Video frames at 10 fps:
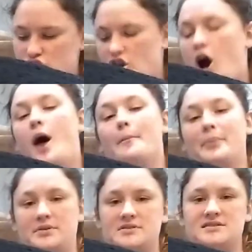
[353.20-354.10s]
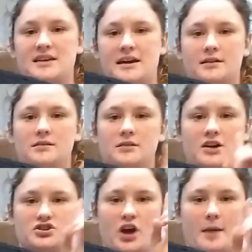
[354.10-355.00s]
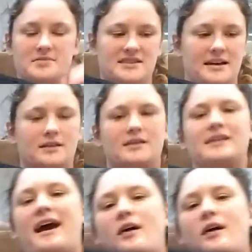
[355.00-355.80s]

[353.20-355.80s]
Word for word: Chomp Stick, not Chopstick. Get